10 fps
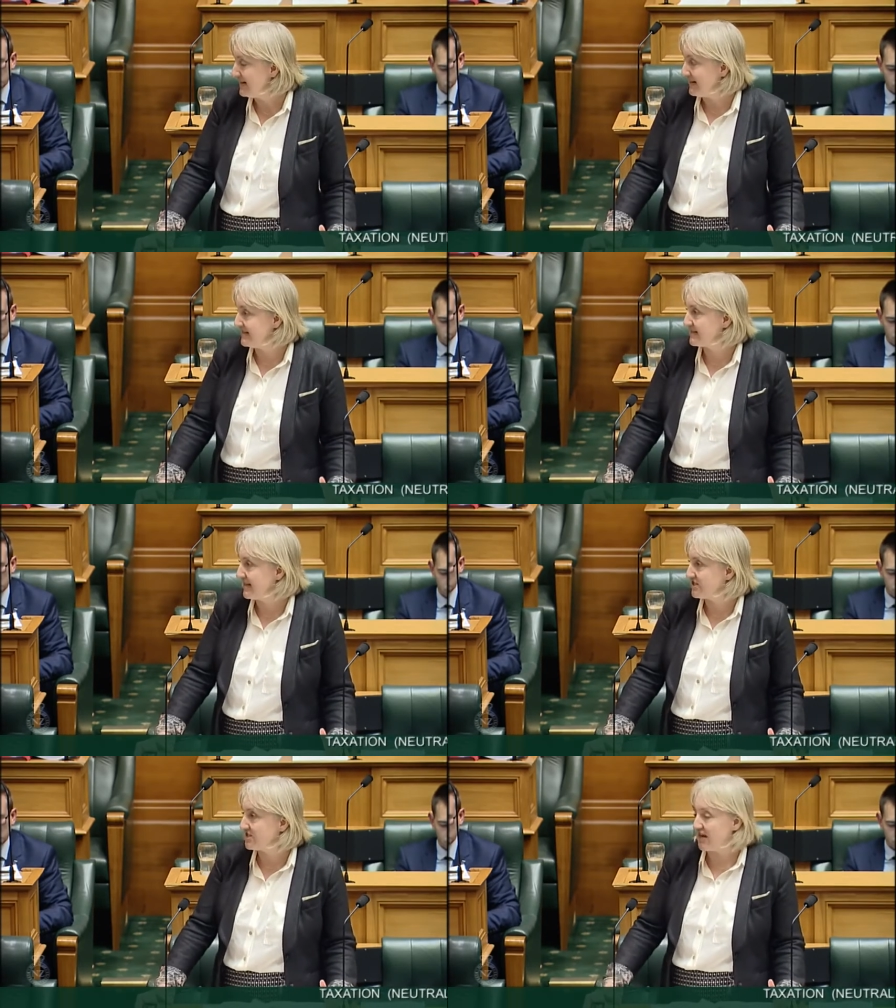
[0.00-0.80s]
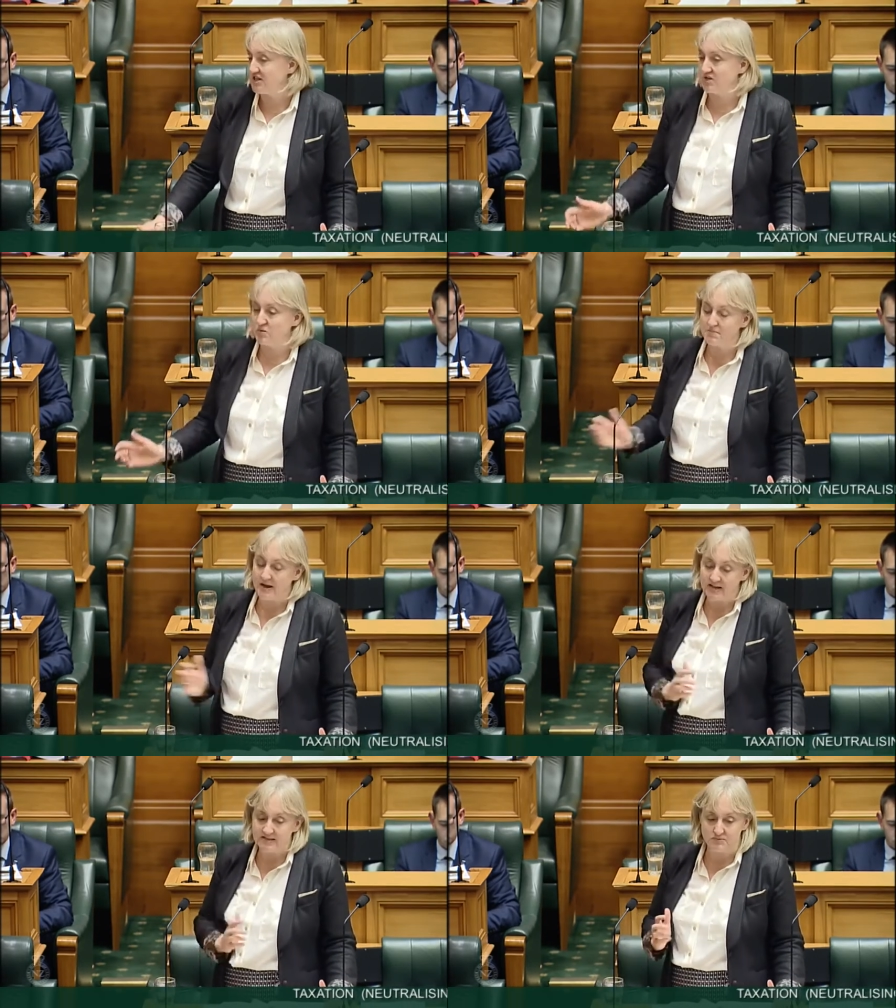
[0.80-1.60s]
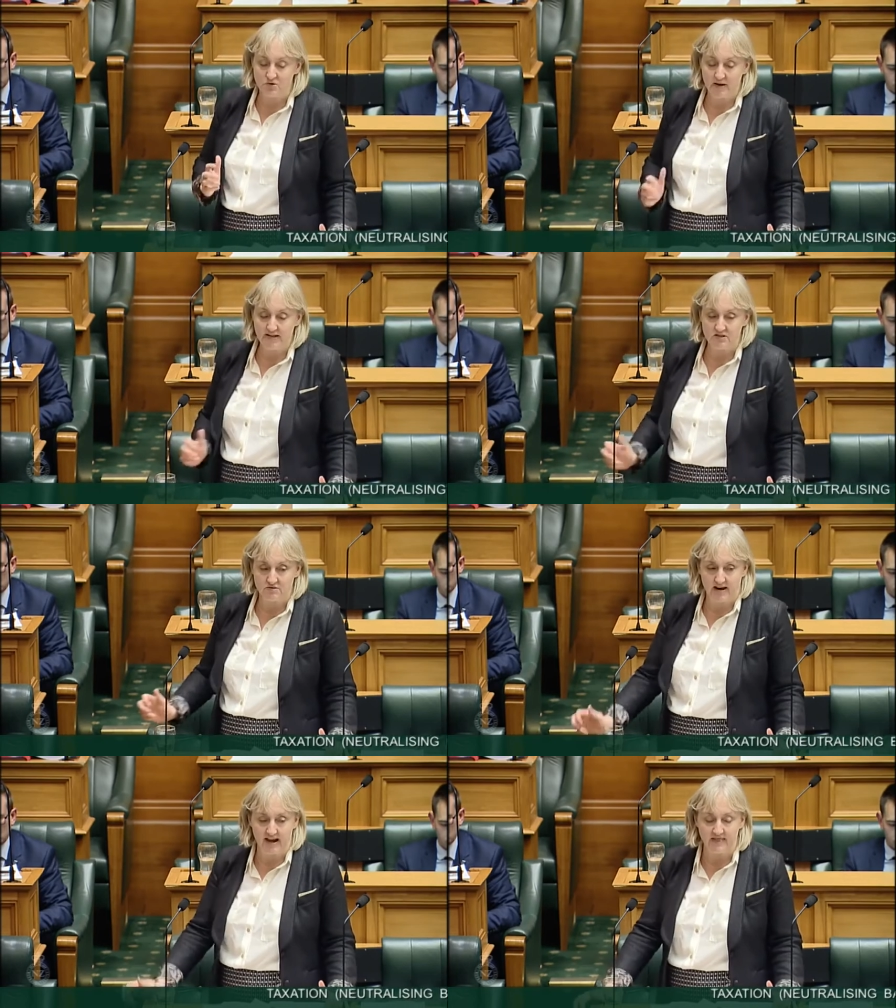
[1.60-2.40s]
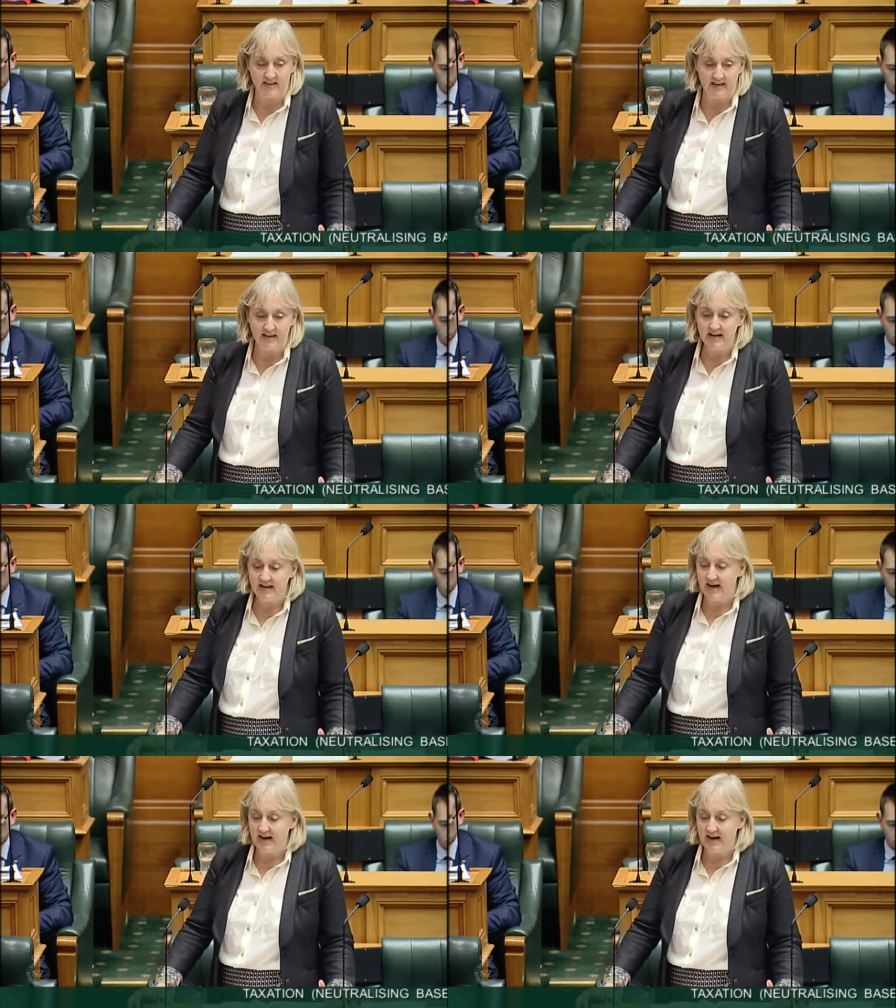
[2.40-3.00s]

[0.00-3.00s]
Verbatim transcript: In this legislation, we're making some tweaks around the,